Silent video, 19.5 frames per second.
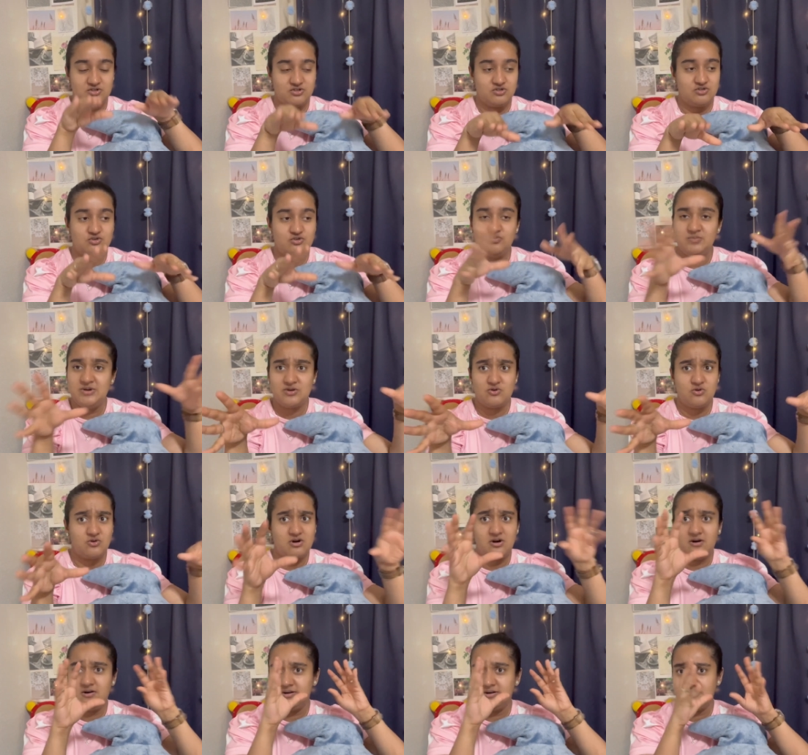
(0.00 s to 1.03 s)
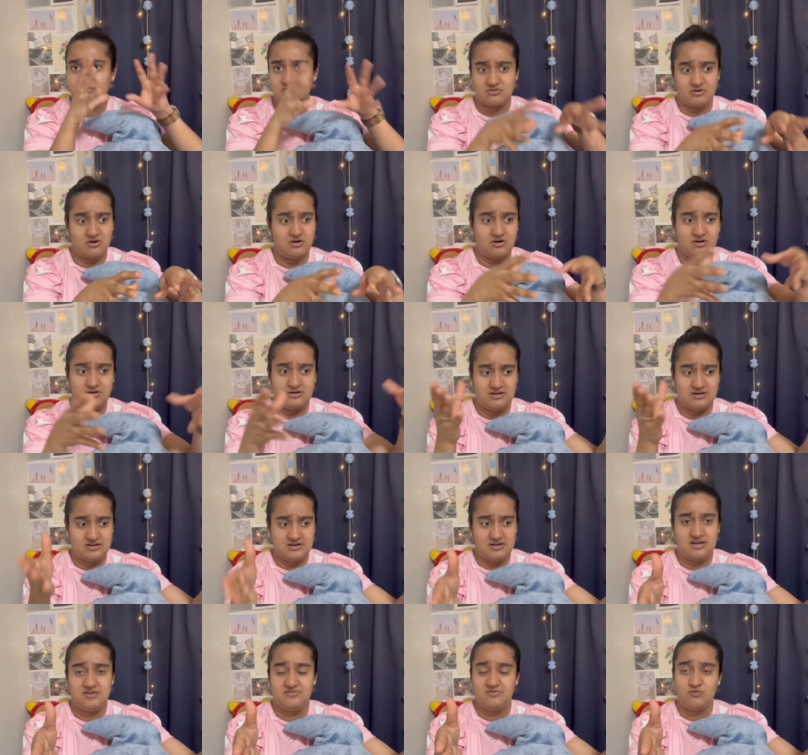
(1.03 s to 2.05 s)
two bingo cards on an
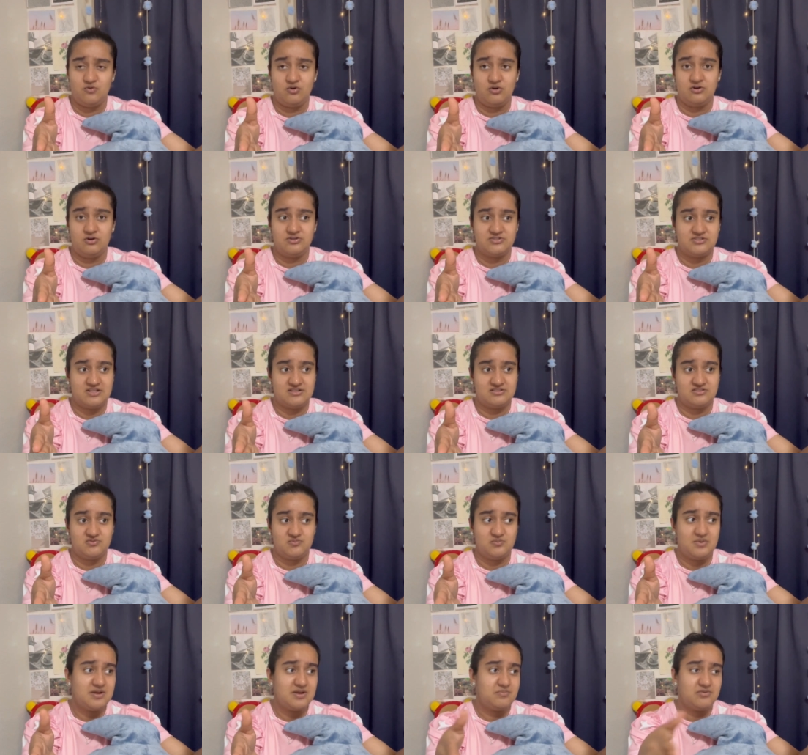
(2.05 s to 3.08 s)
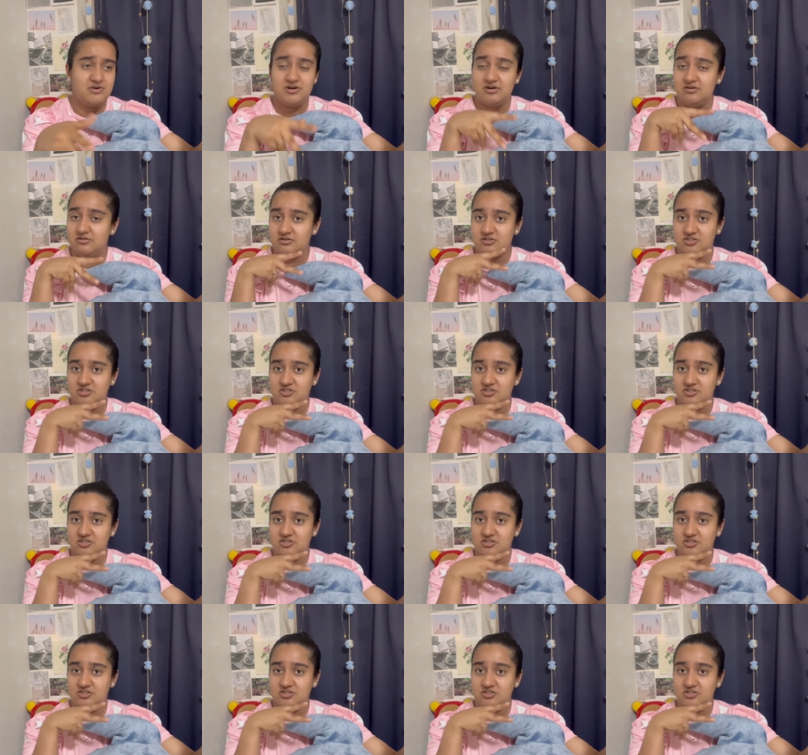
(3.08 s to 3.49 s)
A4 size of paper.